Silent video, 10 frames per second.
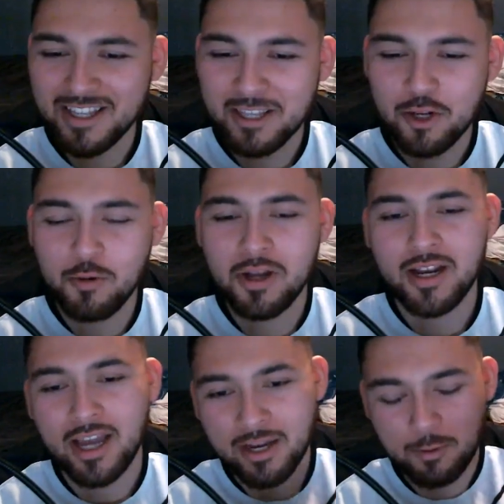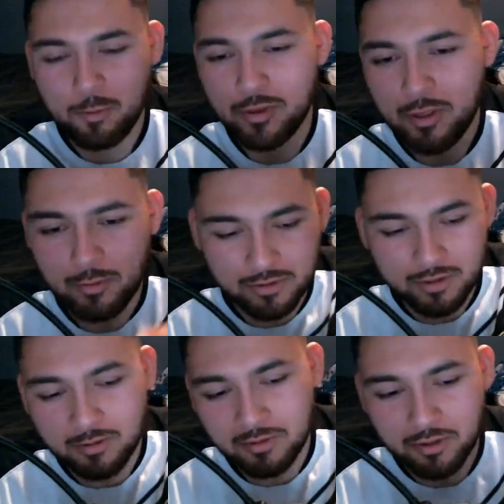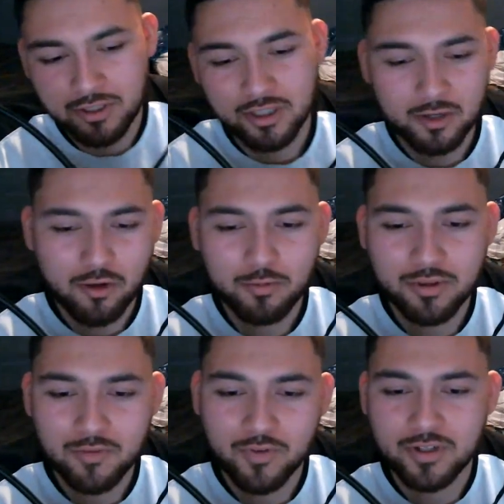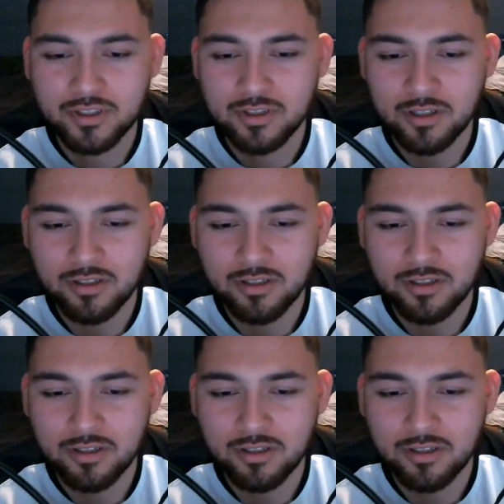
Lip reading: You know what? I didn't went with you, so Christian, I'm going with you first.